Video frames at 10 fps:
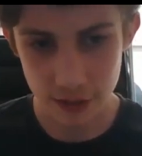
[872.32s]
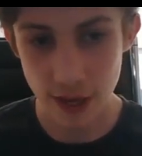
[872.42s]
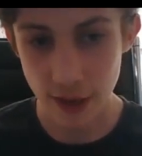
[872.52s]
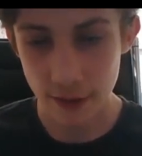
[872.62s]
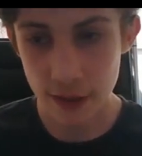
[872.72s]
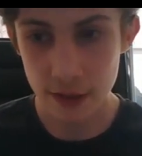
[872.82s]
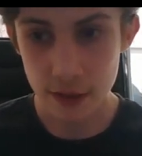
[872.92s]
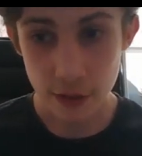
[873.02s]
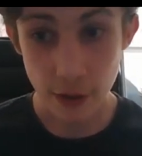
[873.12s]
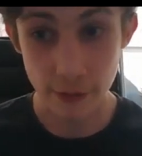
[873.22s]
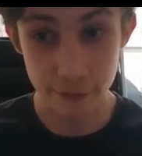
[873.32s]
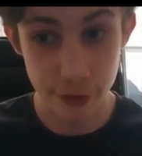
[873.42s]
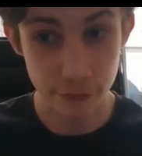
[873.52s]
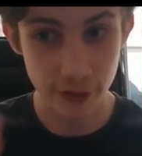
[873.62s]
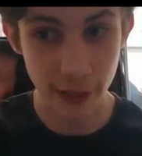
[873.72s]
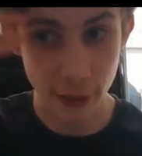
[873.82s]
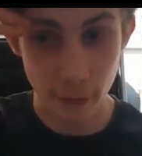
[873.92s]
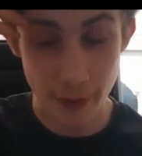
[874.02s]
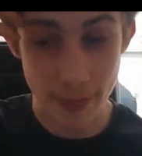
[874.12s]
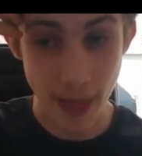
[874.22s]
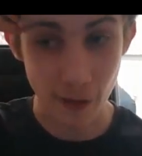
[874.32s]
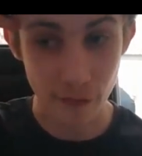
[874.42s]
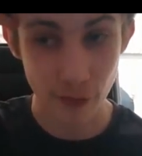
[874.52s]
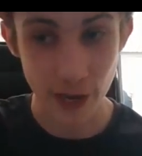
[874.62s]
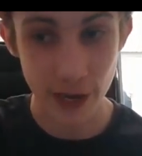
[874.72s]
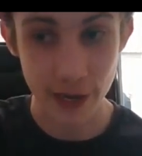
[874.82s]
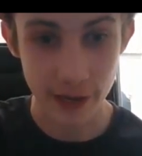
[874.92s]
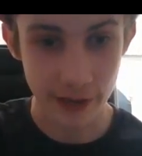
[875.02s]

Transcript: yeah. Uh, do you think he'll win that fight?